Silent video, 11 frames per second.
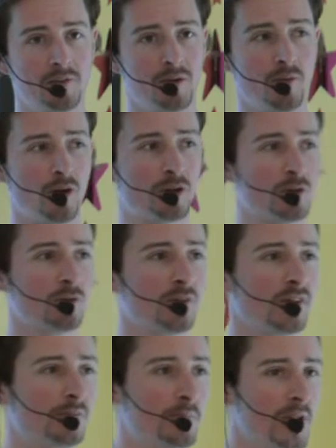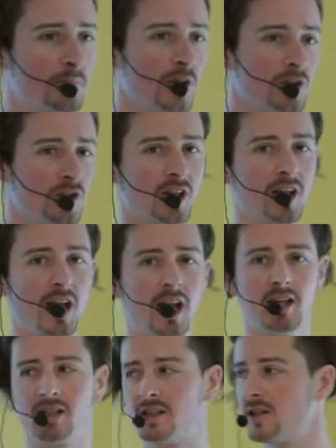we want to do the speed pitching,
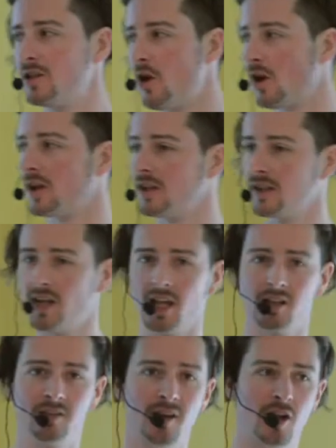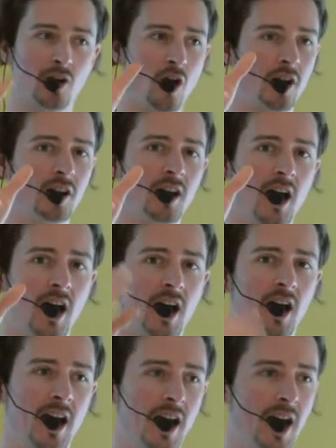and Jochen and Vernon
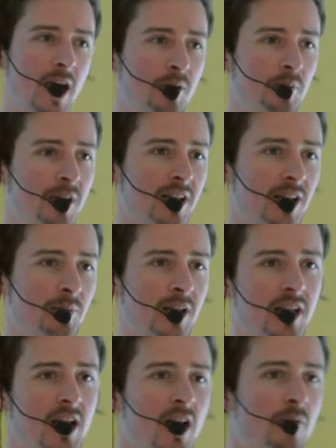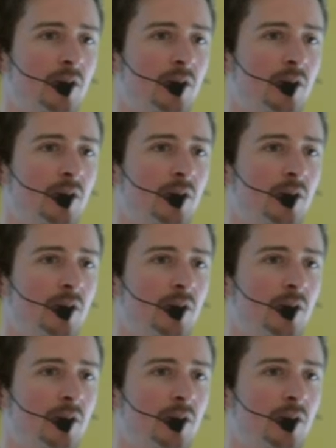are helping me a little bit.